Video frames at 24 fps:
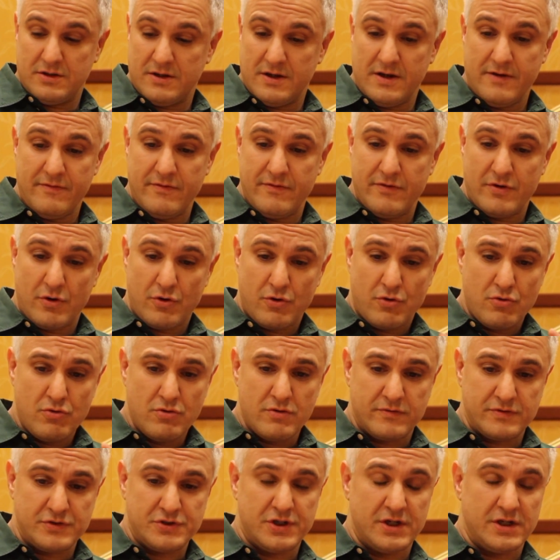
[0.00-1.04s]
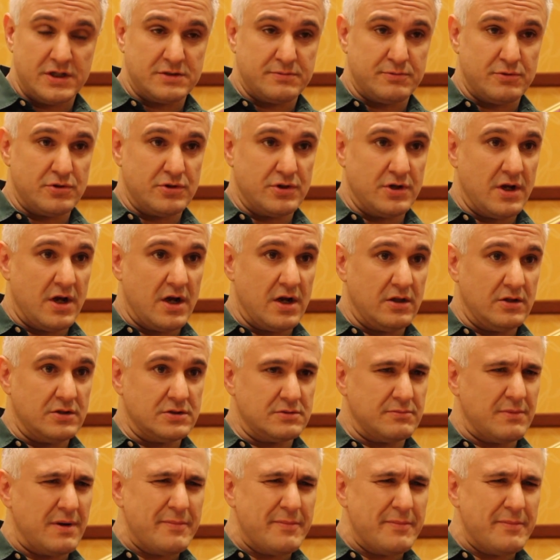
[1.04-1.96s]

I never even heard of Shakespeare denialism.